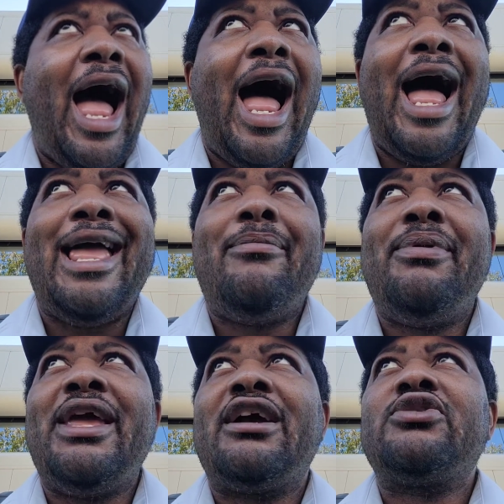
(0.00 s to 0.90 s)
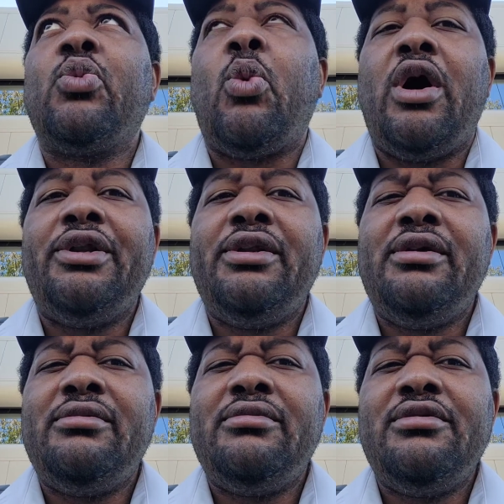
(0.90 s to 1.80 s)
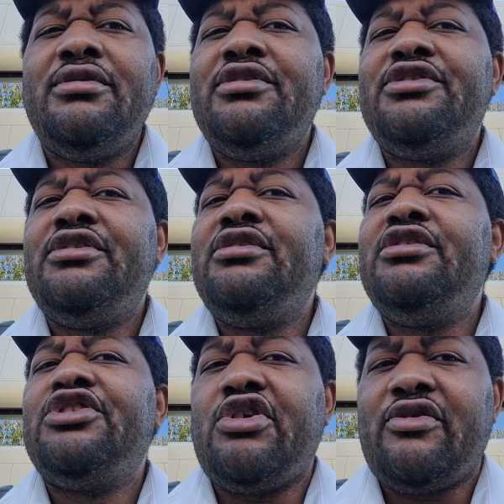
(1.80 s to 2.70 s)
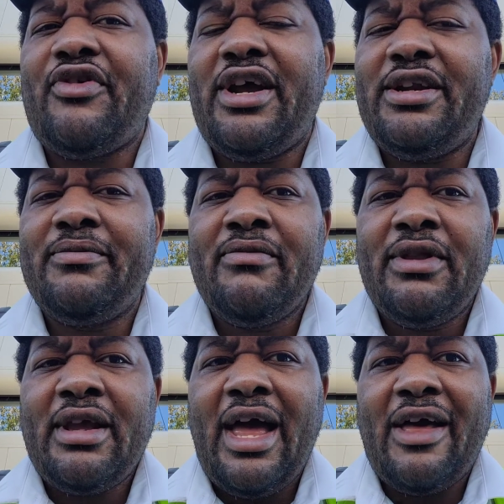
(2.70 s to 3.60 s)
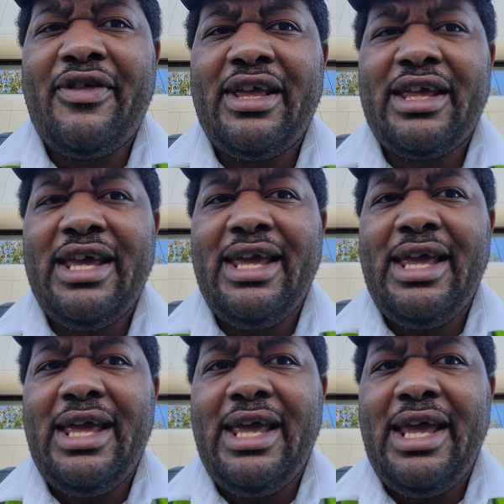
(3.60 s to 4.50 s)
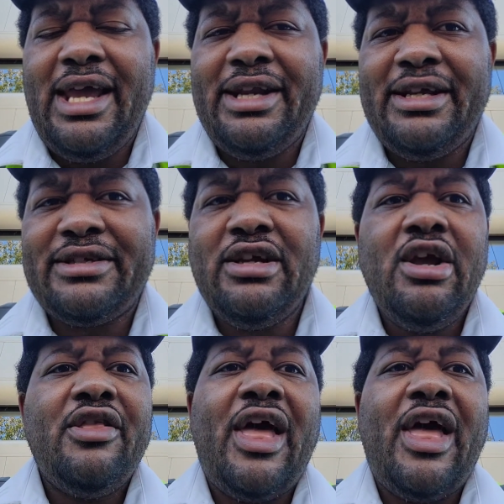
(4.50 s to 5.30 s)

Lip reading: IPX1 certified, I think it is.